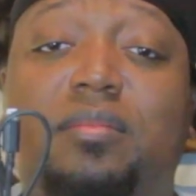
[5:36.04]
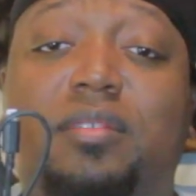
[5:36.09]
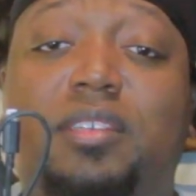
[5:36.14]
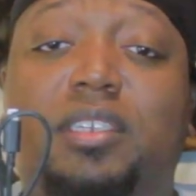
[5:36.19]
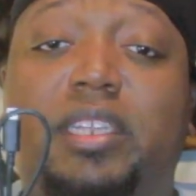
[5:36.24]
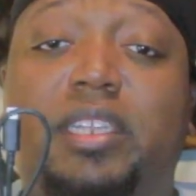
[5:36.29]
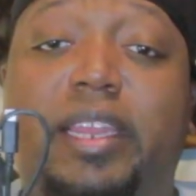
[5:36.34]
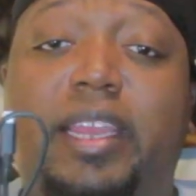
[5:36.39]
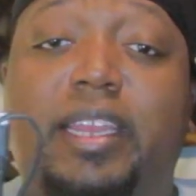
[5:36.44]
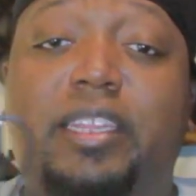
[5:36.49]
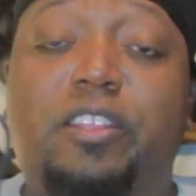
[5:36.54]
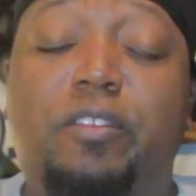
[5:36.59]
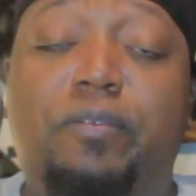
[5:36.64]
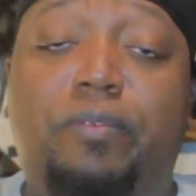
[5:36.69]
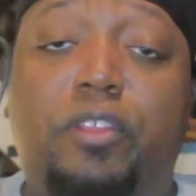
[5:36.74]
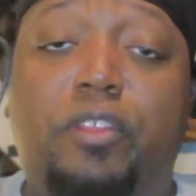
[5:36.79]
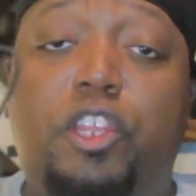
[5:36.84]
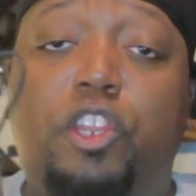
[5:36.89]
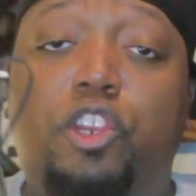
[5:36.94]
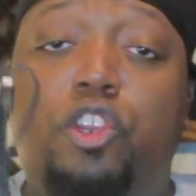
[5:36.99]
connector
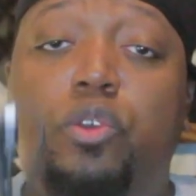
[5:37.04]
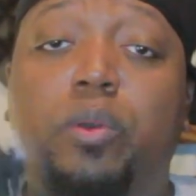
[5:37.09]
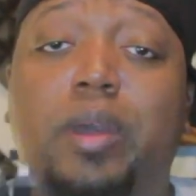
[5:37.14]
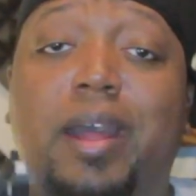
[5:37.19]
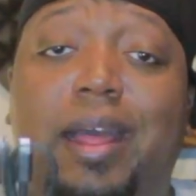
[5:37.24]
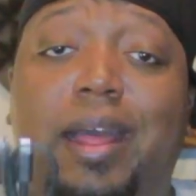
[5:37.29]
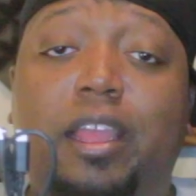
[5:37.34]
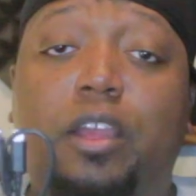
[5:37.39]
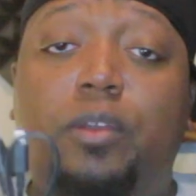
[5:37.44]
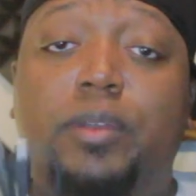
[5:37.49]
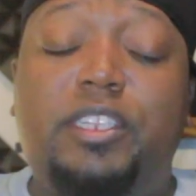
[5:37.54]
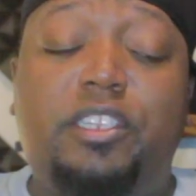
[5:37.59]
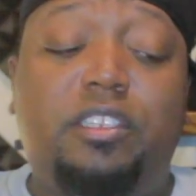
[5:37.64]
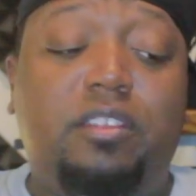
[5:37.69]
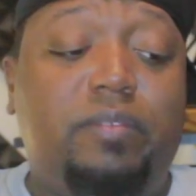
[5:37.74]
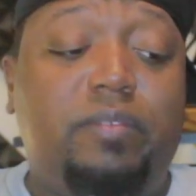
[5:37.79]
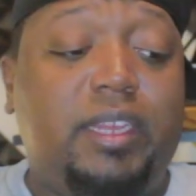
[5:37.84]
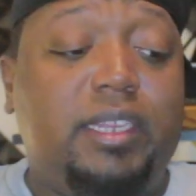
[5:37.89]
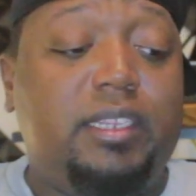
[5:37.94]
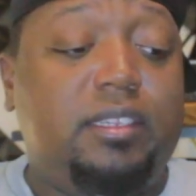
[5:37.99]
for the newer iOS
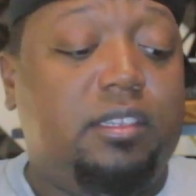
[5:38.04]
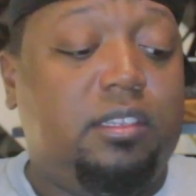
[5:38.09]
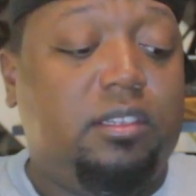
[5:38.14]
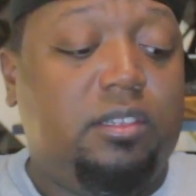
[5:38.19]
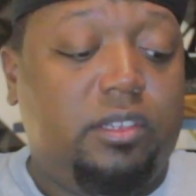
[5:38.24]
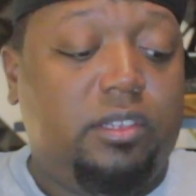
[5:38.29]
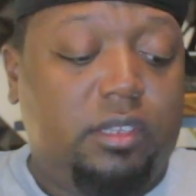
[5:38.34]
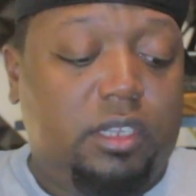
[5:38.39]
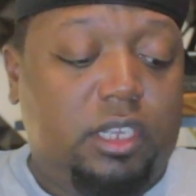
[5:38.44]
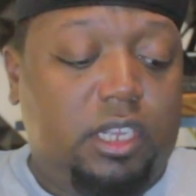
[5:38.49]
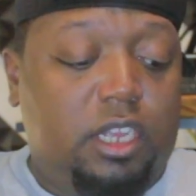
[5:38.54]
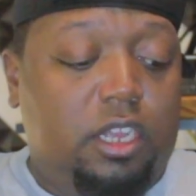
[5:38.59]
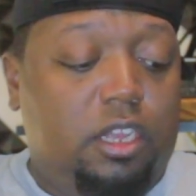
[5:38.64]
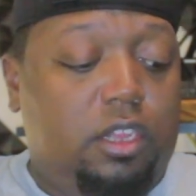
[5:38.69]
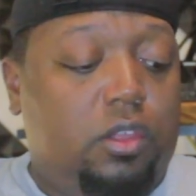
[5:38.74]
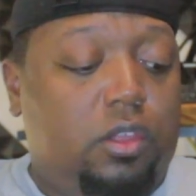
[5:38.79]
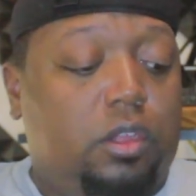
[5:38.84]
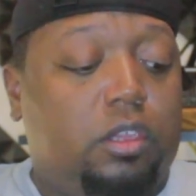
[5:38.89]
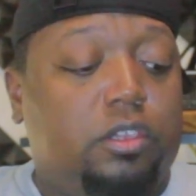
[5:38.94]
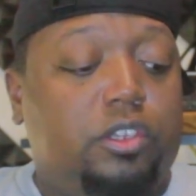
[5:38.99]
devices.
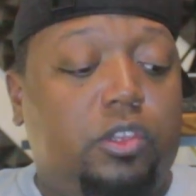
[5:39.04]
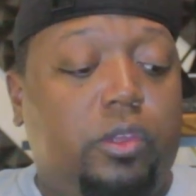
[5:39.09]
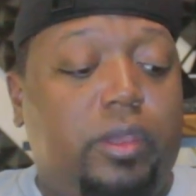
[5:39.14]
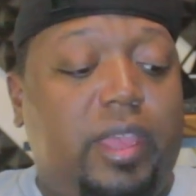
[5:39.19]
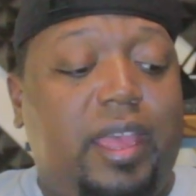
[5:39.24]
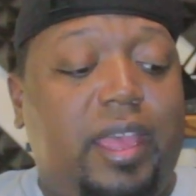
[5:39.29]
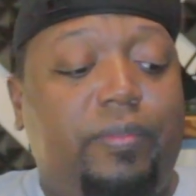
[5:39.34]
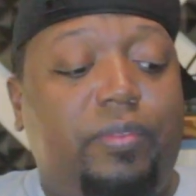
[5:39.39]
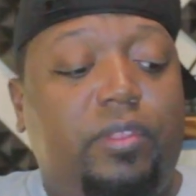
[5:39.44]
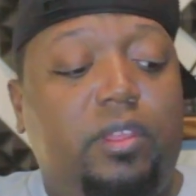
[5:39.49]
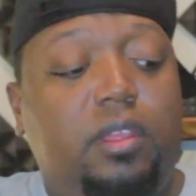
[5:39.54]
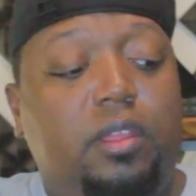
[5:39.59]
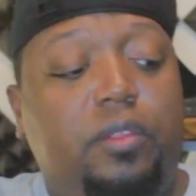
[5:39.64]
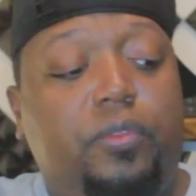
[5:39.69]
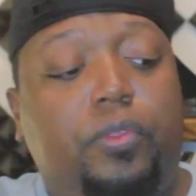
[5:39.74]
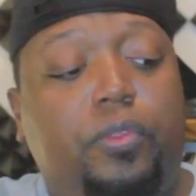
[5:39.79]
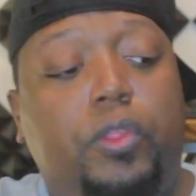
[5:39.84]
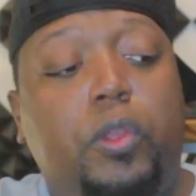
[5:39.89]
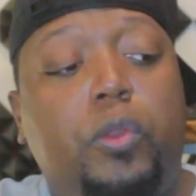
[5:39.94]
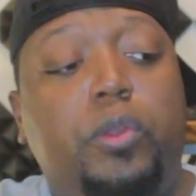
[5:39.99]
You also got the
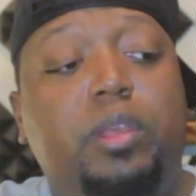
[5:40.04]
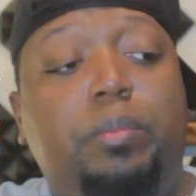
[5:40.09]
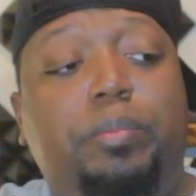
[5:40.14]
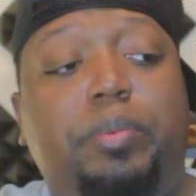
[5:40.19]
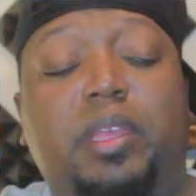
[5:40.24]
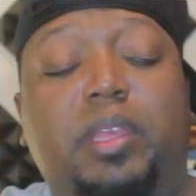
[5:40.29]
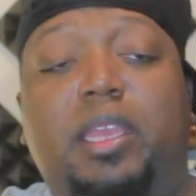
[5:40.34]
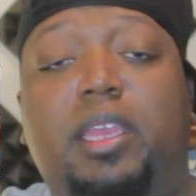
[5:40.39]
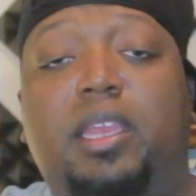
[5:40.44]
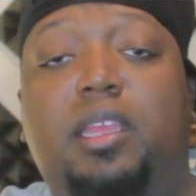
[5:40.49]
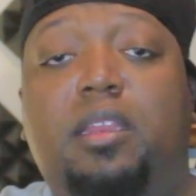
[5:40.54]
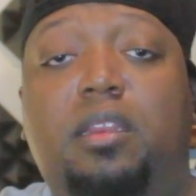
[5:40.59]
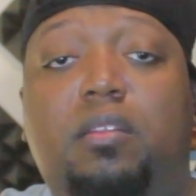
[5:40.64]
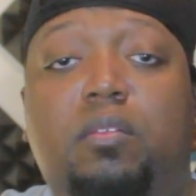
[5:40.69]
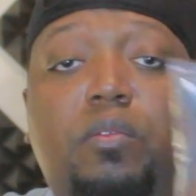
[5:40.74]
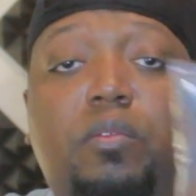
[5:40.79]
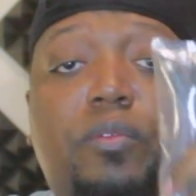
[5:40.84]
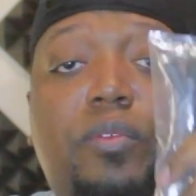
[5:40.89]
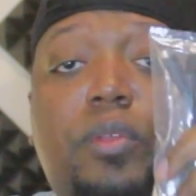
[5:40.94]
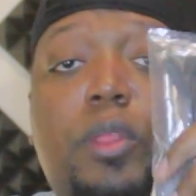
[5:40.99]
30-pin
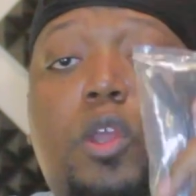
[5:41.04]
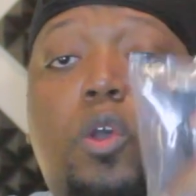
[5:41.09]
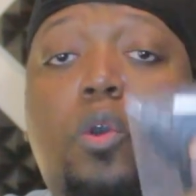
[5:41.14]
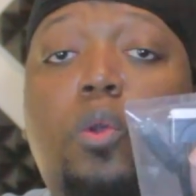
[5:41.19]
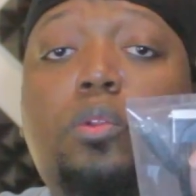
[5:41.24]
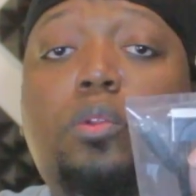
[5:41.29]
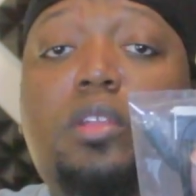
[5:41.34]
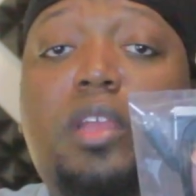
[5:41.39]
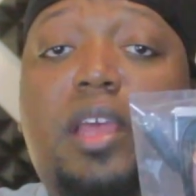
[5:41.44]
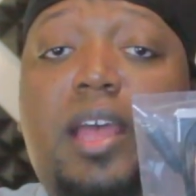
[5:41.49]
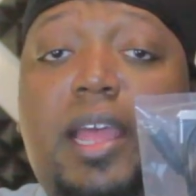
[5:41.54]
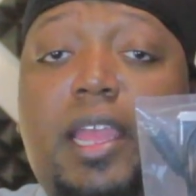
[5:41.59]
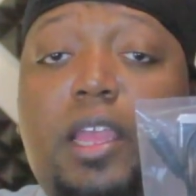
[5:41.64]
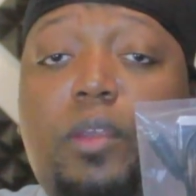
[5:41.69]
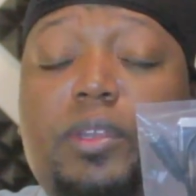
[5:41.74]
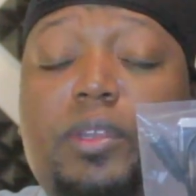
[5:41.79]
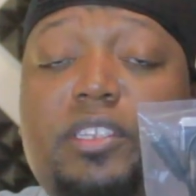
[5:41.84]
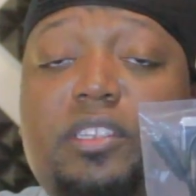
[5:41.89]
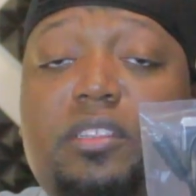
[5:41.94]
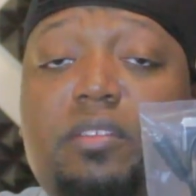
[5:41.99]
for the older
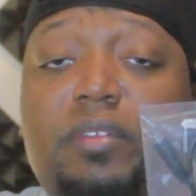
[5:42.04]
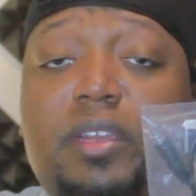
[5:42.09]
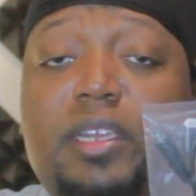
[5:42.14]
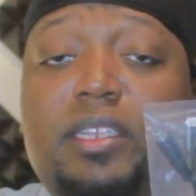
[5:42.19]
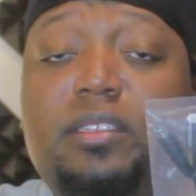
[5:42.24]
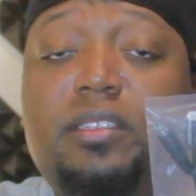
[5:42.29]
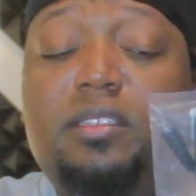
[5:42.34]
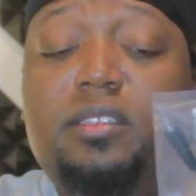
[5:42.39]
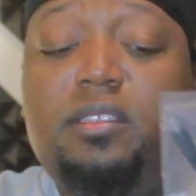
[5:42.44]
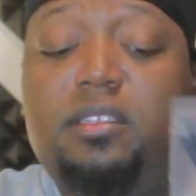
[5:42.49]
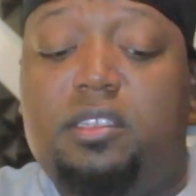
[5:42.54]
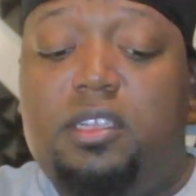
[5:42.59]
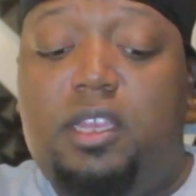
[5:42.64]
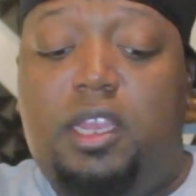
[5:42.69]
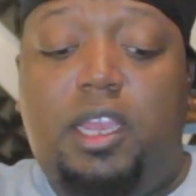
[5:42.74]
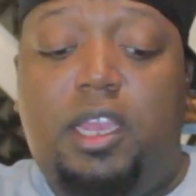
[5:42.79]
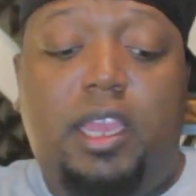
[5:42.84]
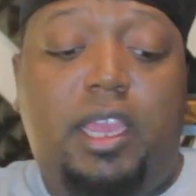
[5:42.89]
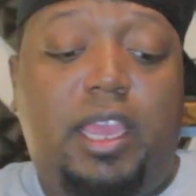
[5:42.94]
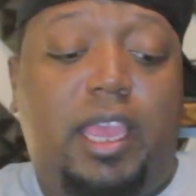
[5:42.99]
iOS devices,
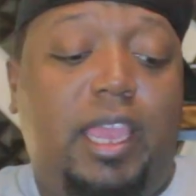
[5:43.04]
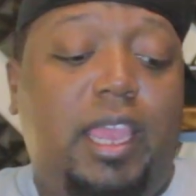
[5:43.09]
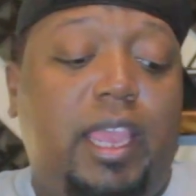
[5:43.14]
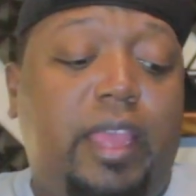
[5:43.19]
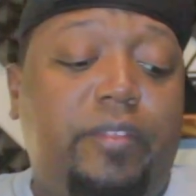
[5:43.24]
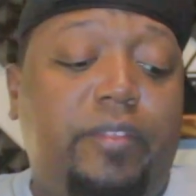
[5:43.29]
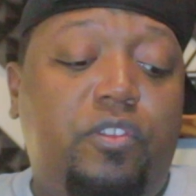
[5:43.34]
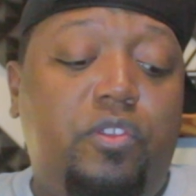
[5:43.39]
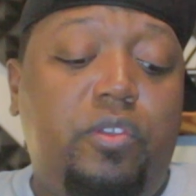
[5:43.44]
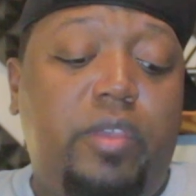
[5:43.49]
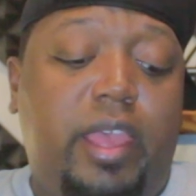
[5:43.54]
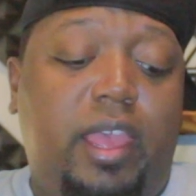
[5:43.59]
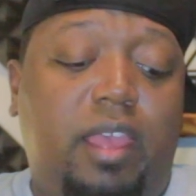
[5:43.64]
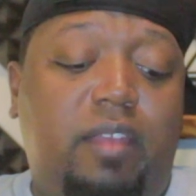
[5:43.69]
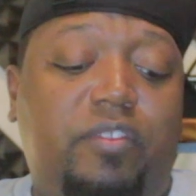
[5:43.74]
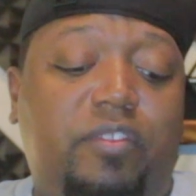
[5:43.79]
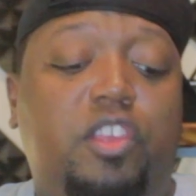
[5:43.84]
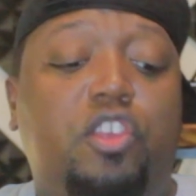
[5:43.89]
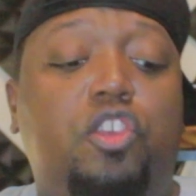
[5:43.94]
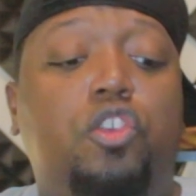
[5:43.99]
and you
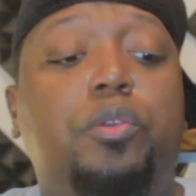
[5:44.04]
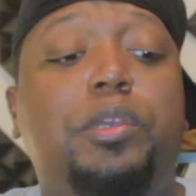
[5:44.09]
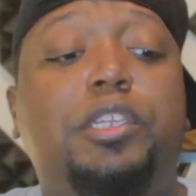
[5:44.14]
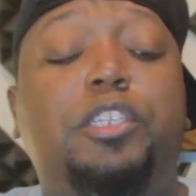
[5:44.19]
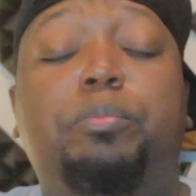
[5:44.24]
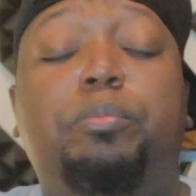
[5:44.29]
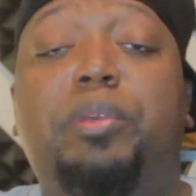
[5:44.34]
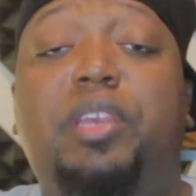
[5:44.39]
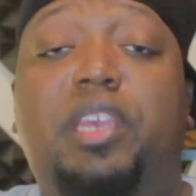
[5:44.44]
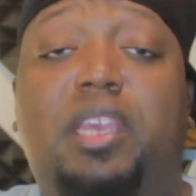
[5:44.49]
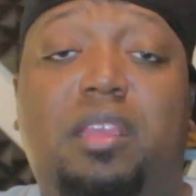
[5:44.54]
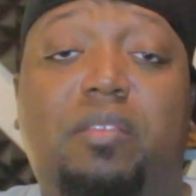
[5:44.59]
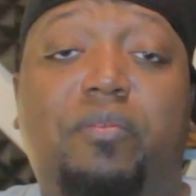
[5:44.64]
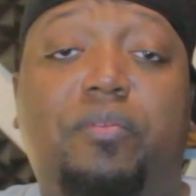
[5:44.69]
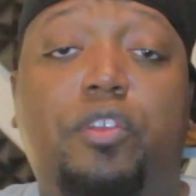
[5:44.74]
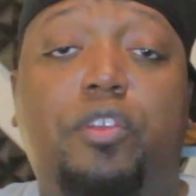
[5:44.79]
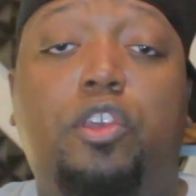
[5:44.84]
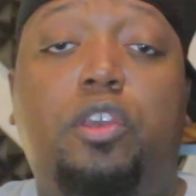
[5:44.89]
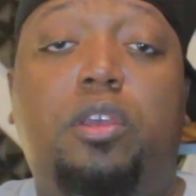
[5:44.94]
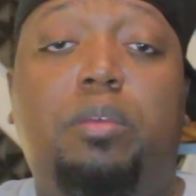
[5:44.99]
have the USB
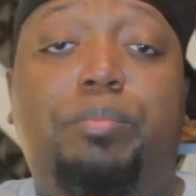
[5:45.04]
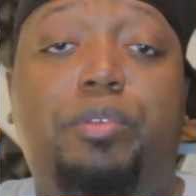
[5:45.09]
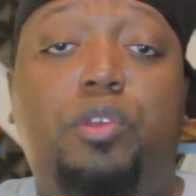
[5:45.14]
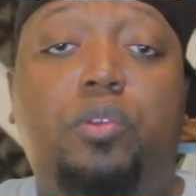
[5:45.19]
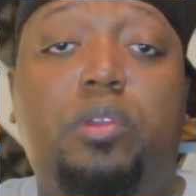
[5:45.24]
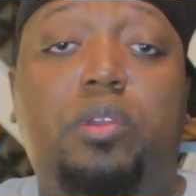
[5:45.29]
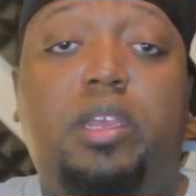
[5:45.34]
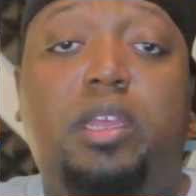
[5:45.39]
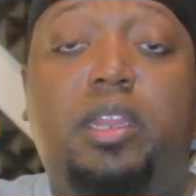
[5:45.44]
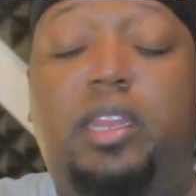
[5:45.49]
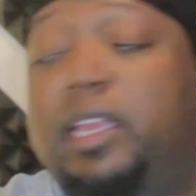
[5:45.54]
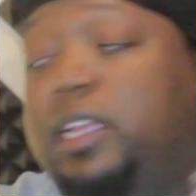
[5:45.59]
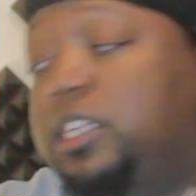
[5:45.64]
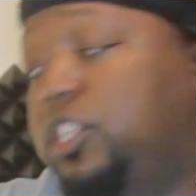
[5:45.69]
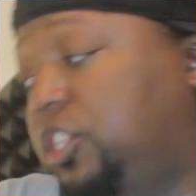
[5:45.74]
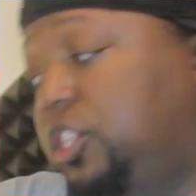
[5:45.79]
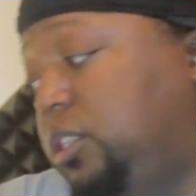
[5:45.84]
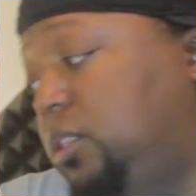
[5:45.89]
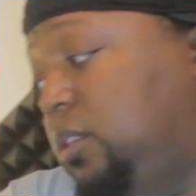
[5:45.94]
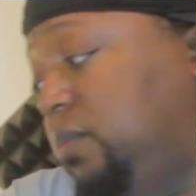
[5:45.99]
for your computer
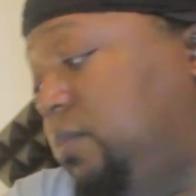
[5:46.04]
connection.